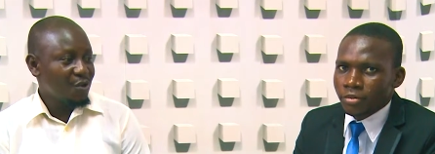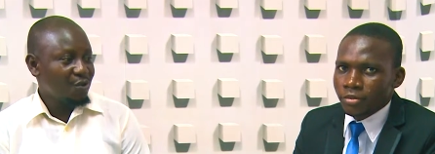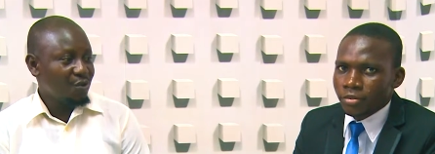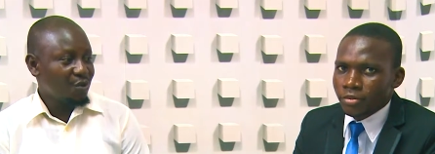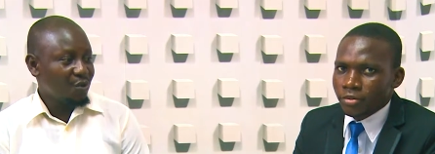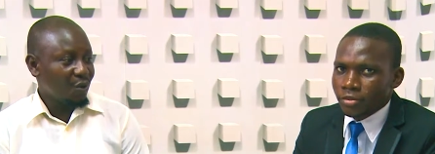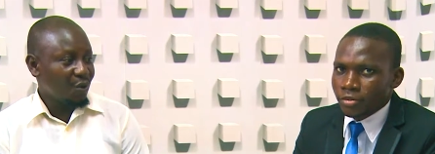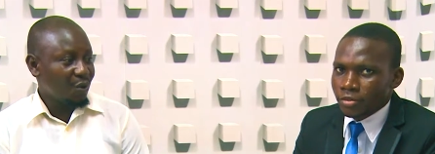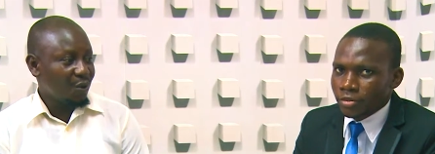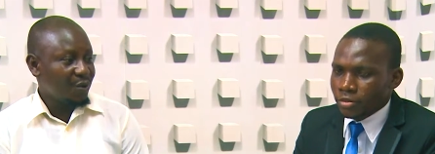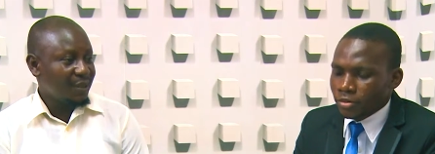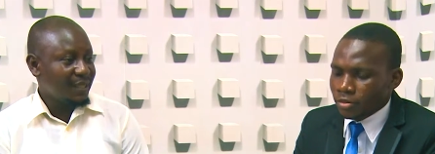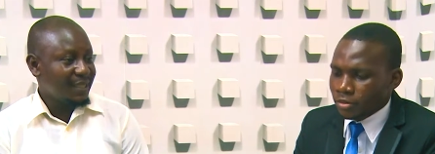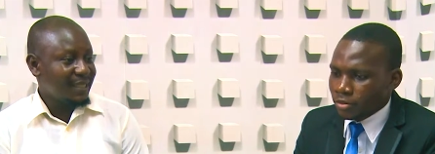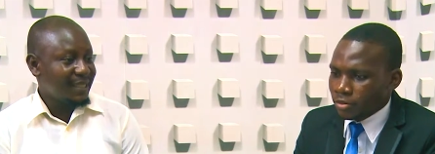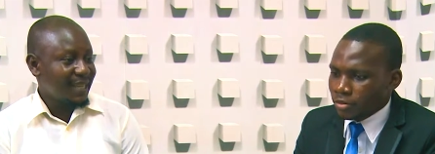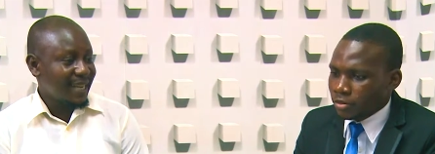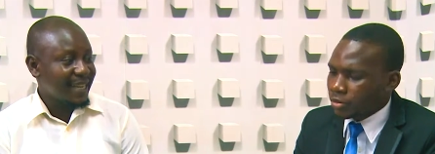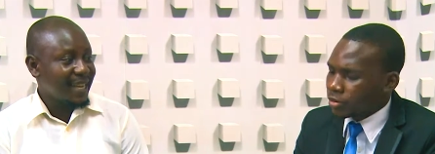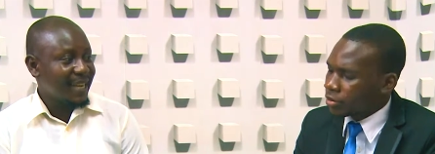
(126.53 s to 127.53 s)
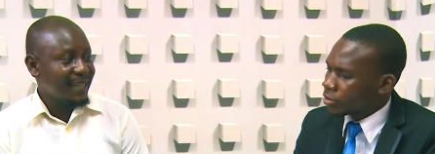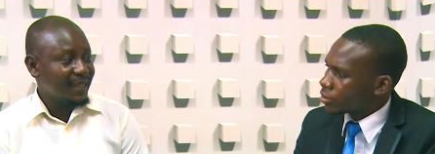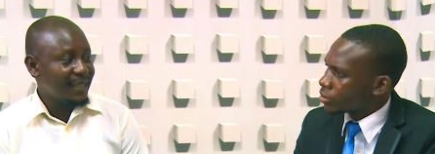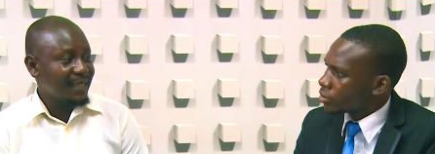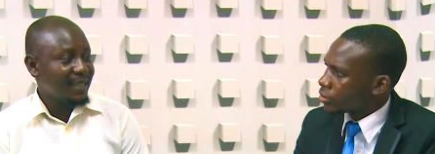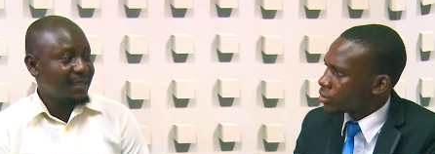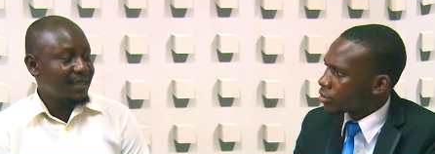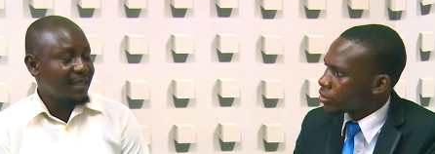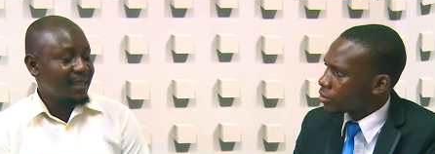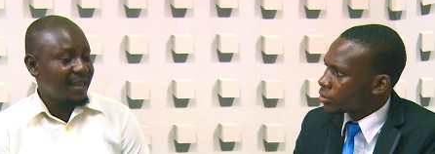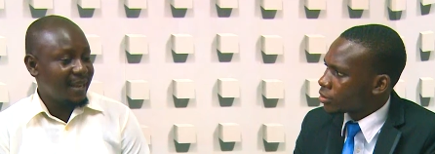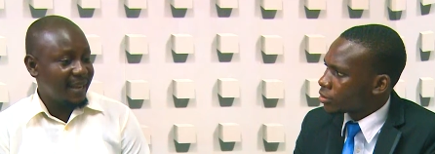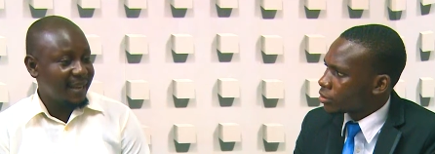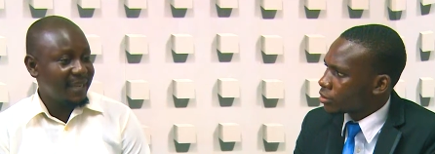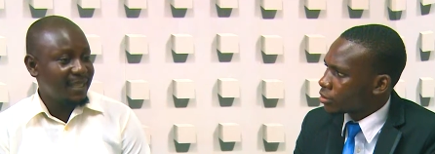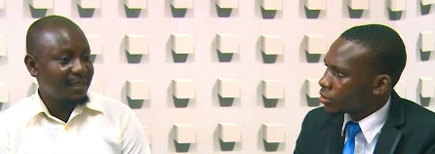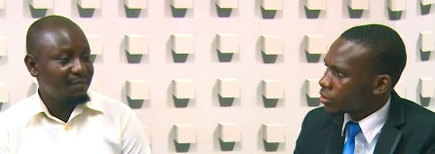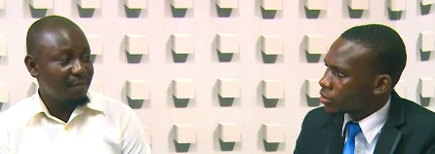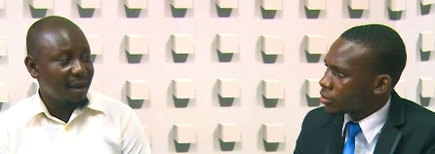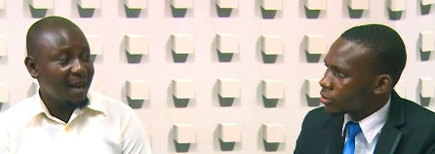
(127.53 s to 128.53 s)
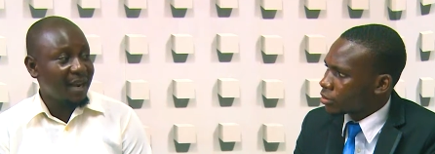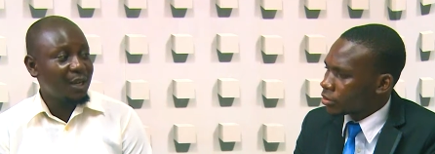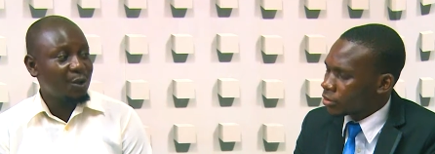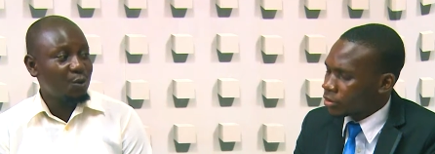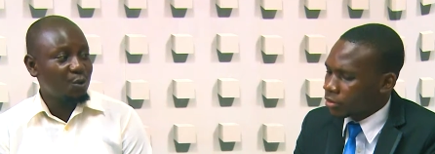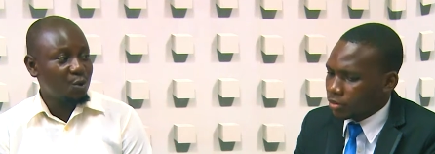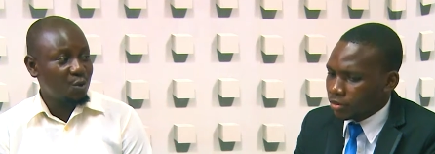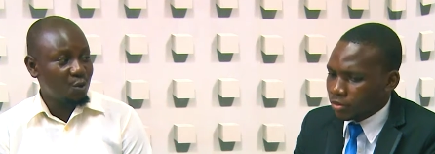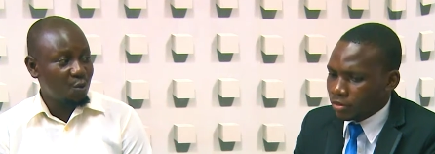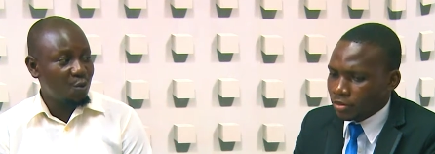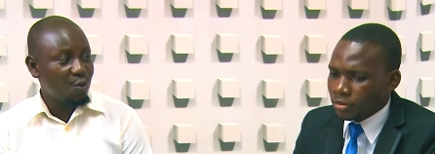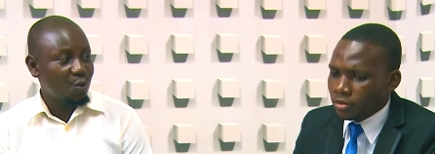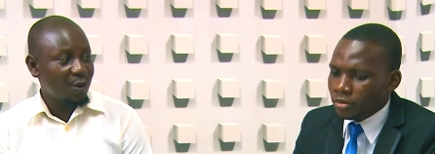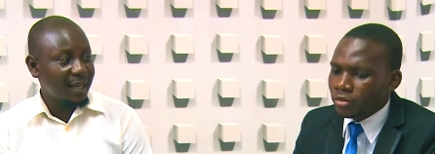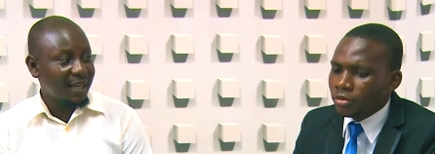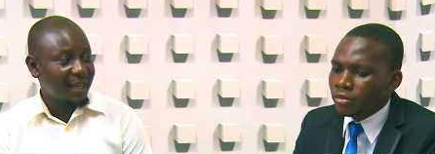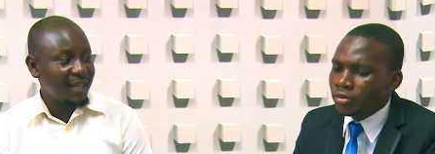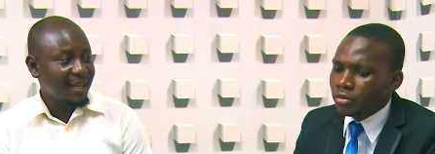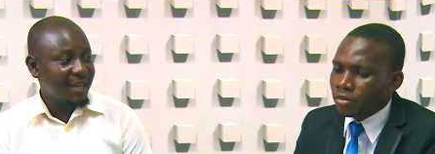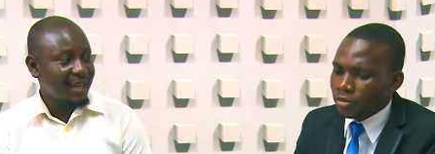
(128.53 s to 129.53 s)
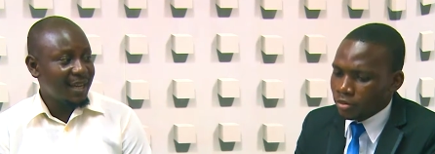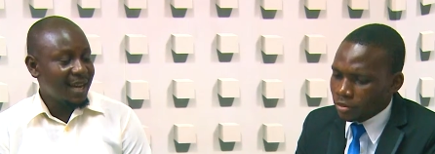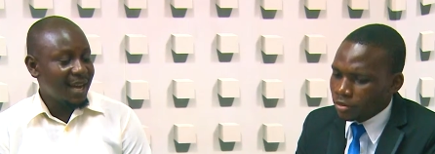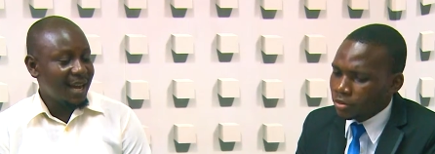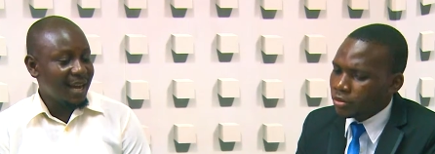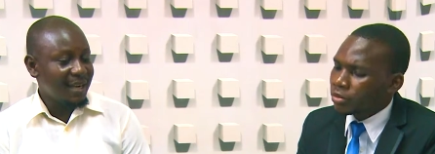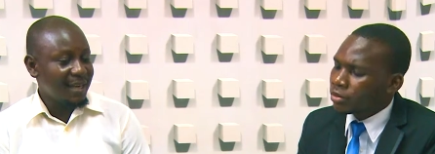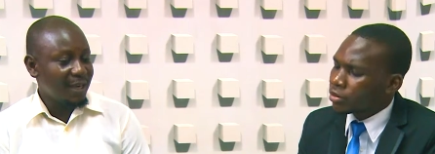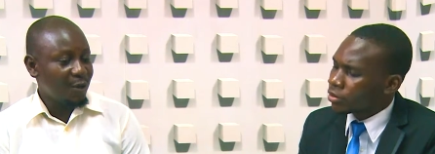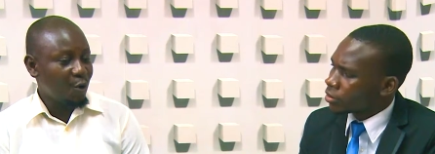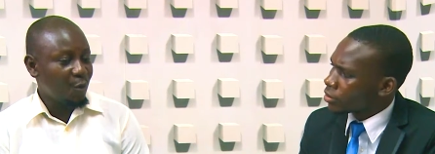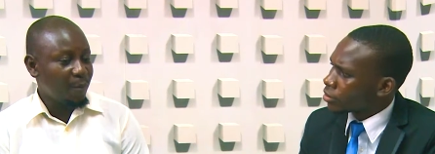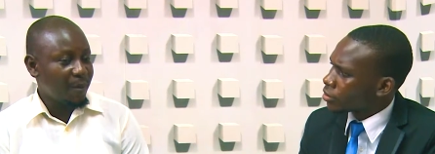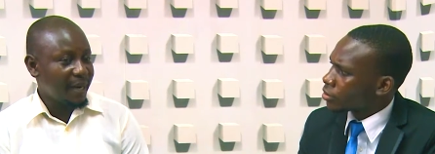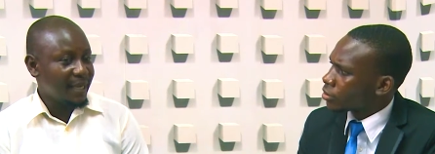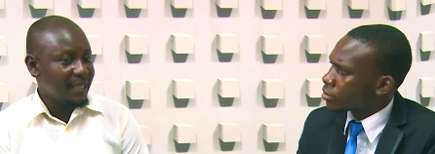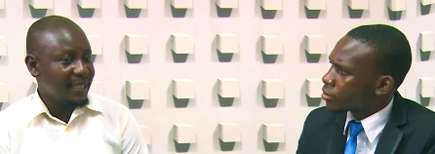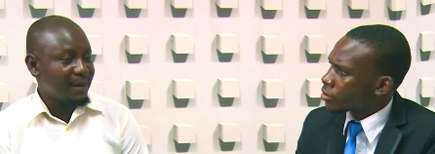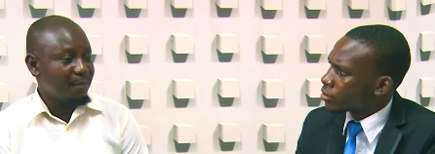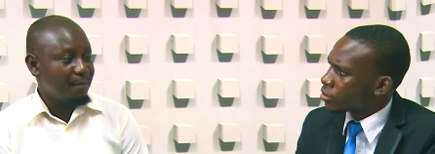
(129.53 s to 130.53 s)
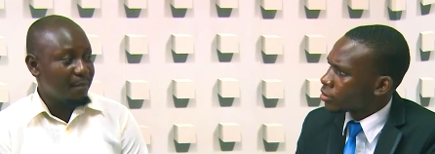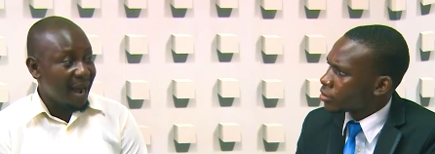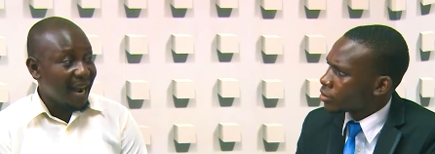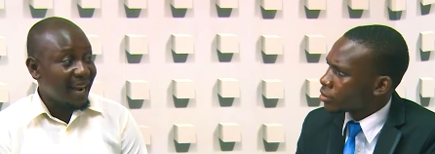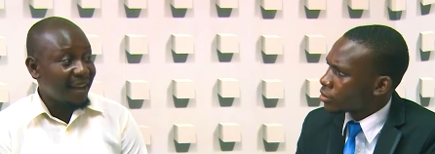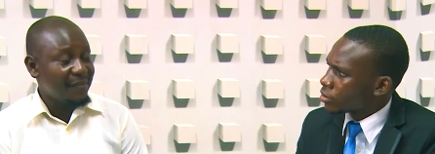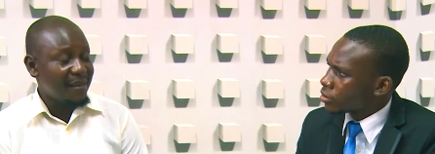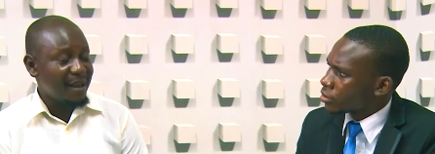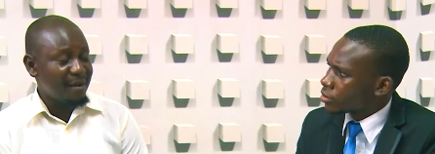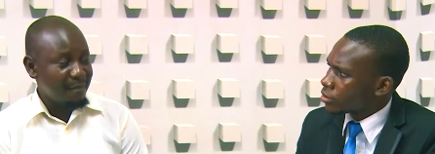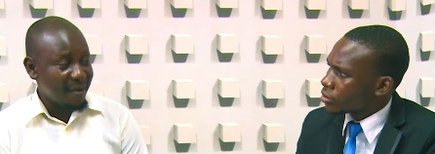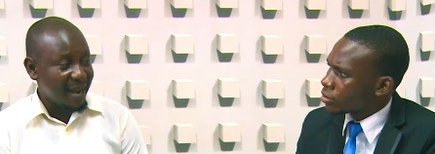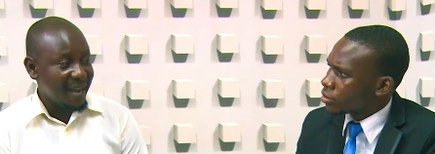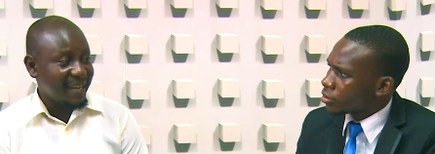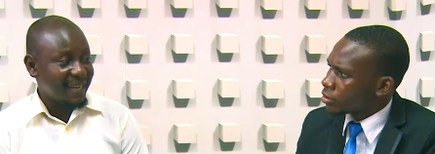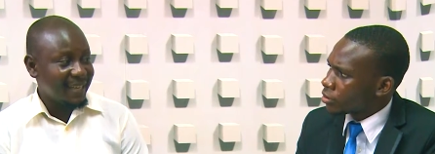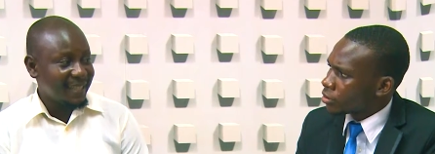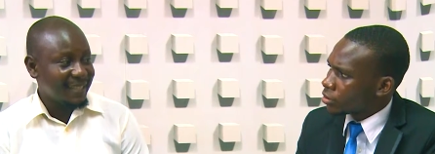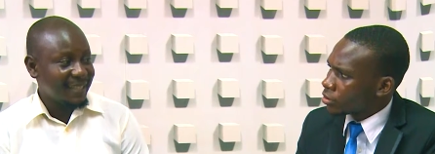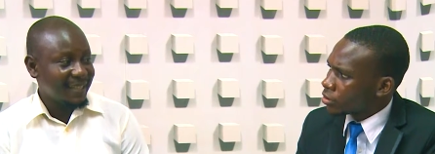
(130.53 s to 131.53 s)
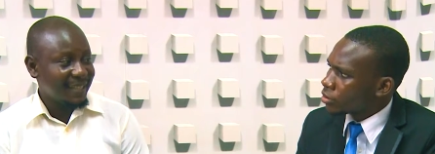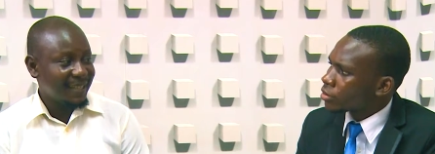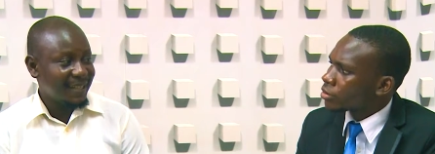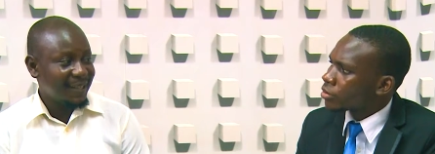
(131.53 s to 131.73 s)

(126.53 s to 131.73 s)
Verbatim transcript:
Speaker 1: So taking these kids back to school and recuperating back their mind